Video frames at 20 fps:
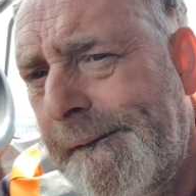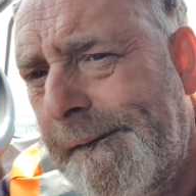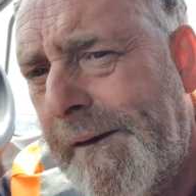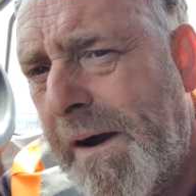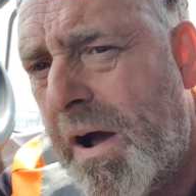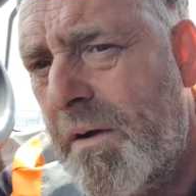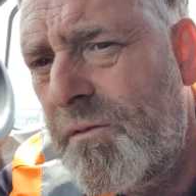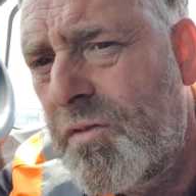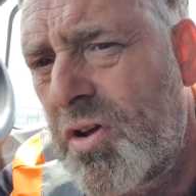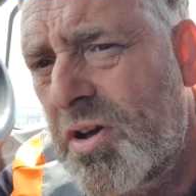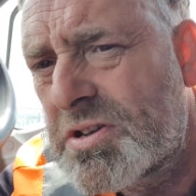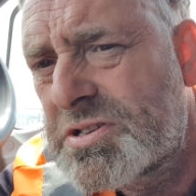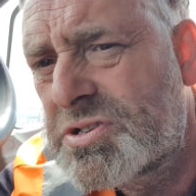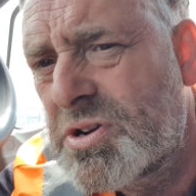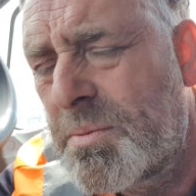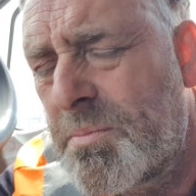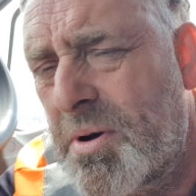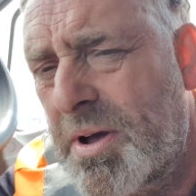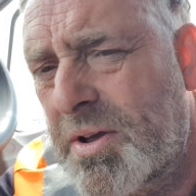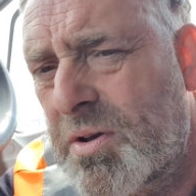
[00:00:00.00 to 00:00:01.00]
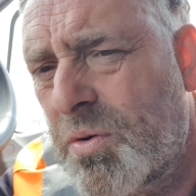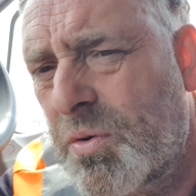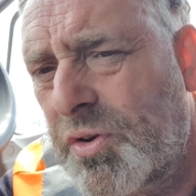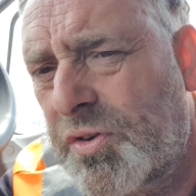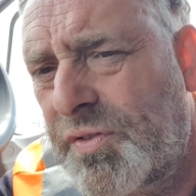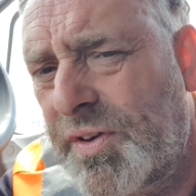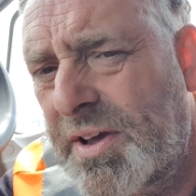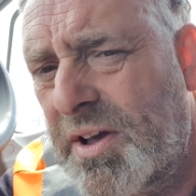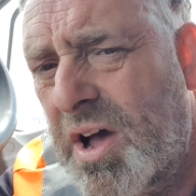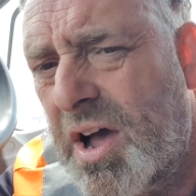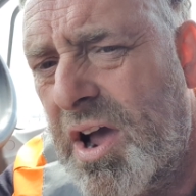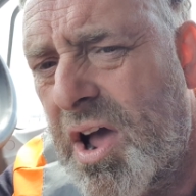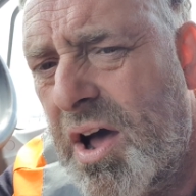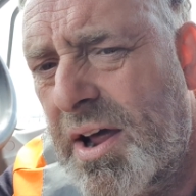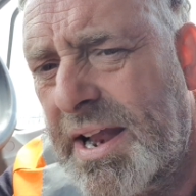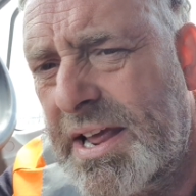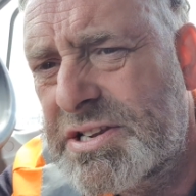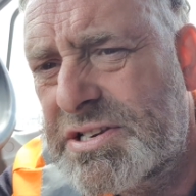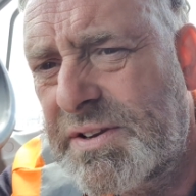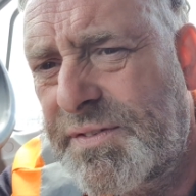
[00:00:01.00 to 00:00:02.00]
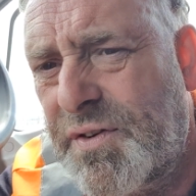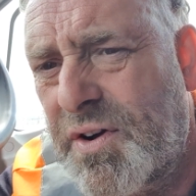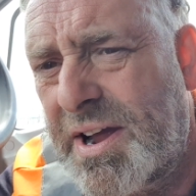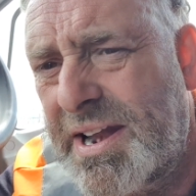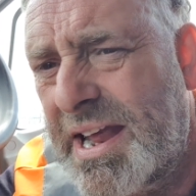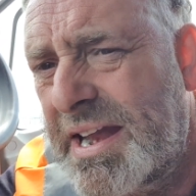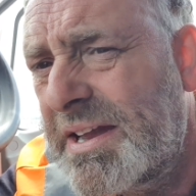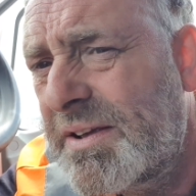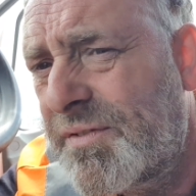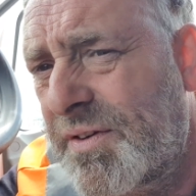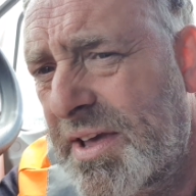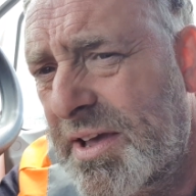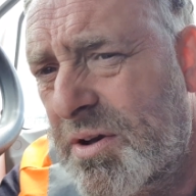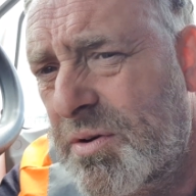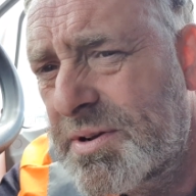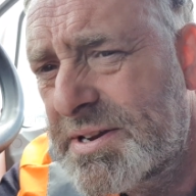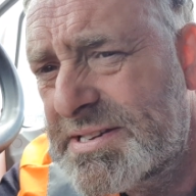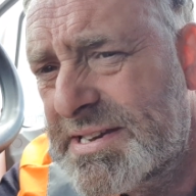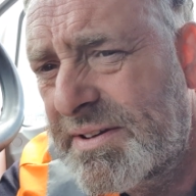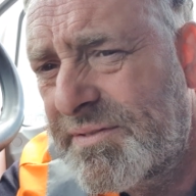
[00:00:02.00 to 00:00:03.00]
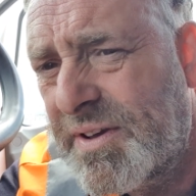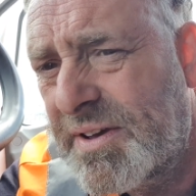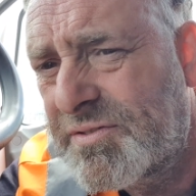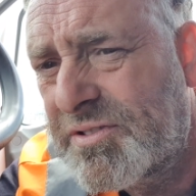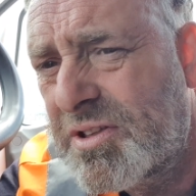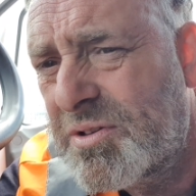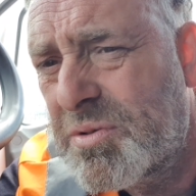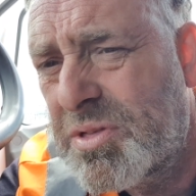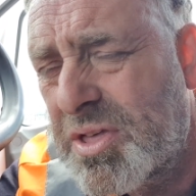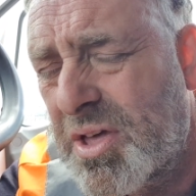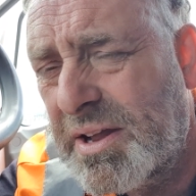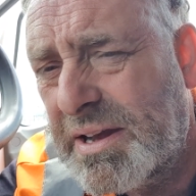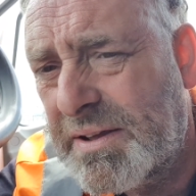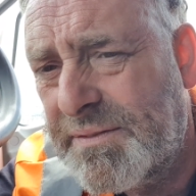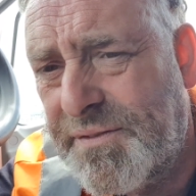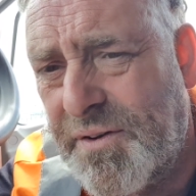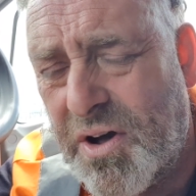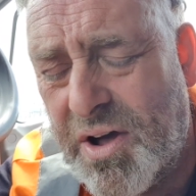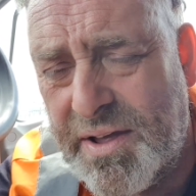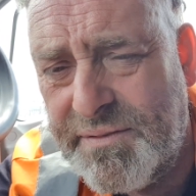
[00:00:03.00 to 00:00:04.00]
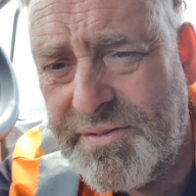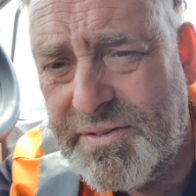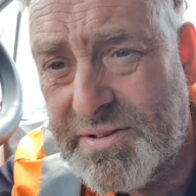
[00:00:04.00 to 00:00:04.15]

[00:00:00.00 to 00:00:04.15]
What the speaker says: I've looked on my course thing. I can't actually find any vehicle that's ever have to do 35.